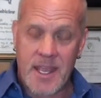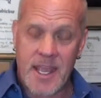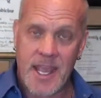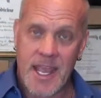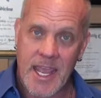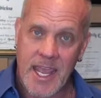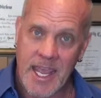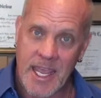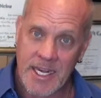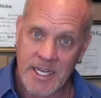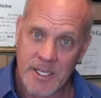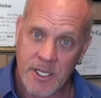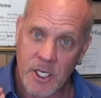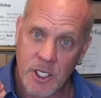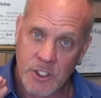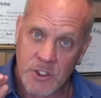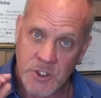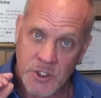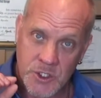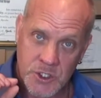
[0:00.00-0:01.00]
and
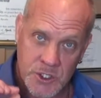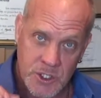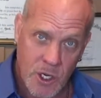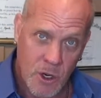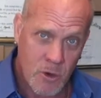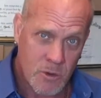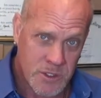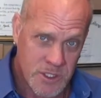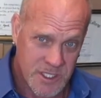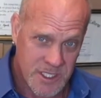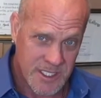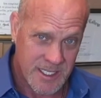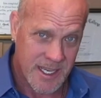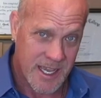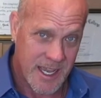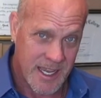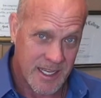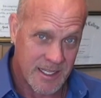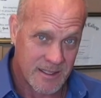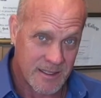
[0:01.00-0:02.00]

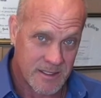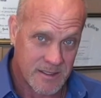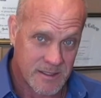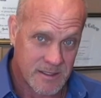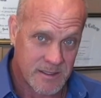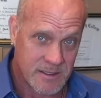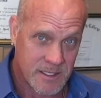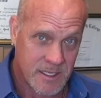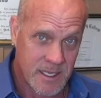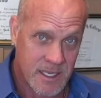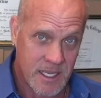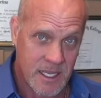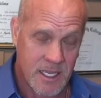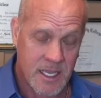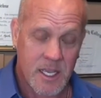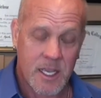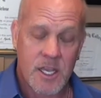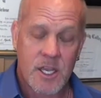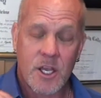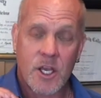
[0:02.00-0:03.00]
associate, this is the key,
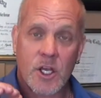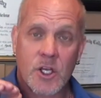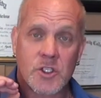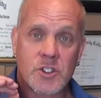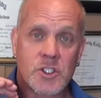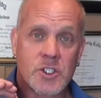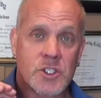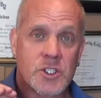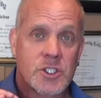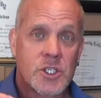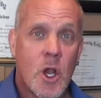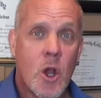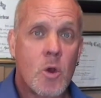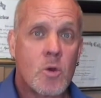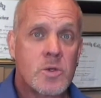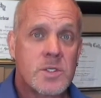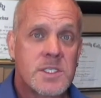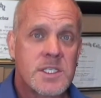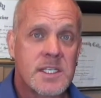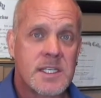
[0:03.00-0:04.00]

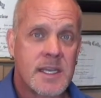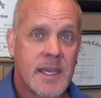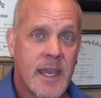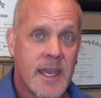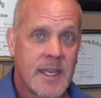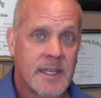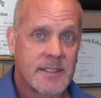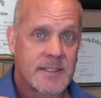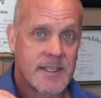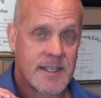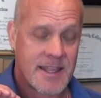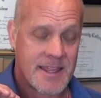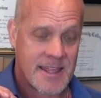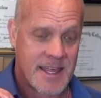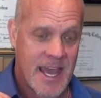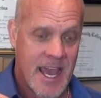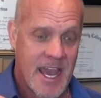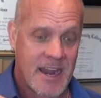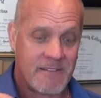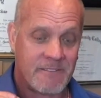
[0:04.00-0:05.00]
associate
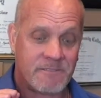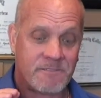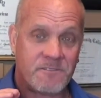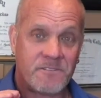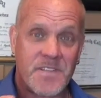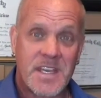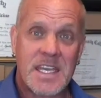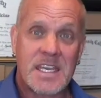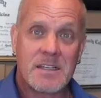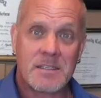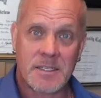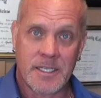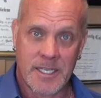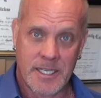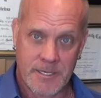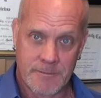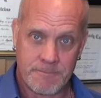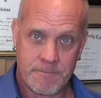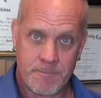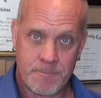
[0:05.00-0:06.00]
that
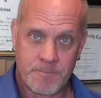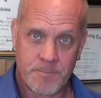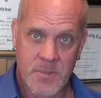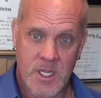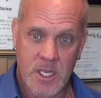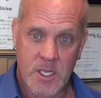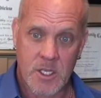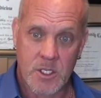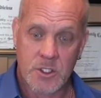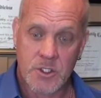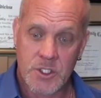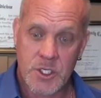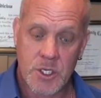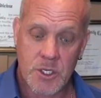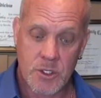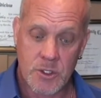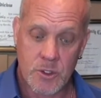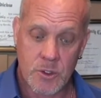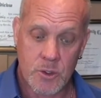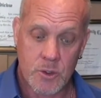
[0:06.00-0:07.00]
feeling
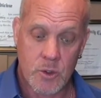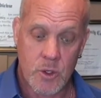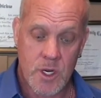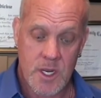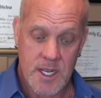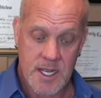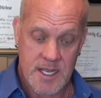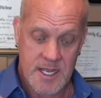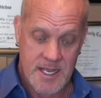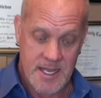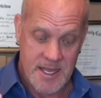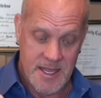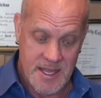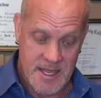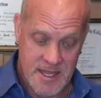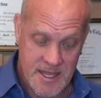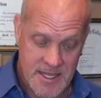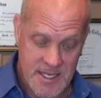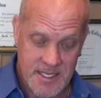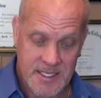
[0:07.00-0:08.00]
to
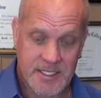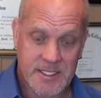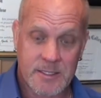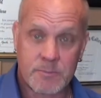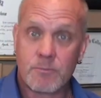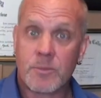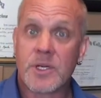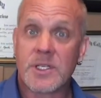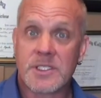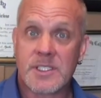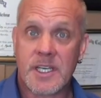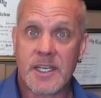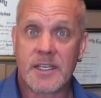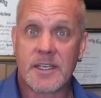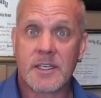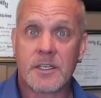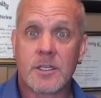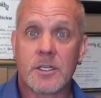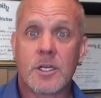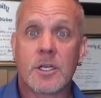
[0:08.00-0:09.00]
this
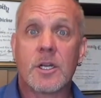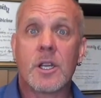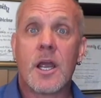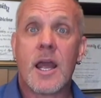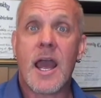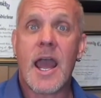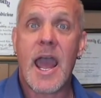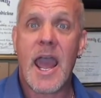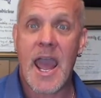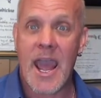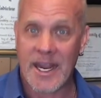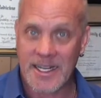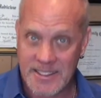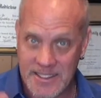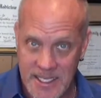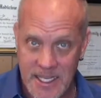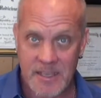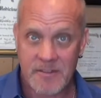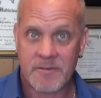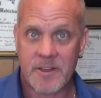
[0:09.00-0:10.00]
particular
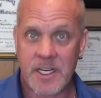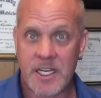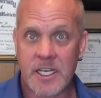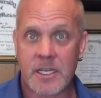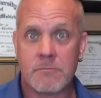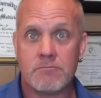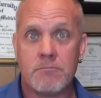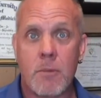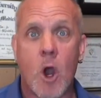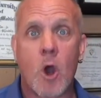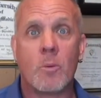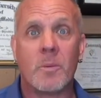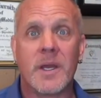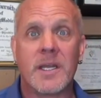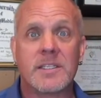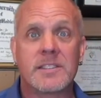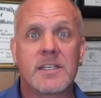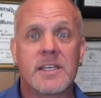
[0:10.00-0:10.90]
activity and moment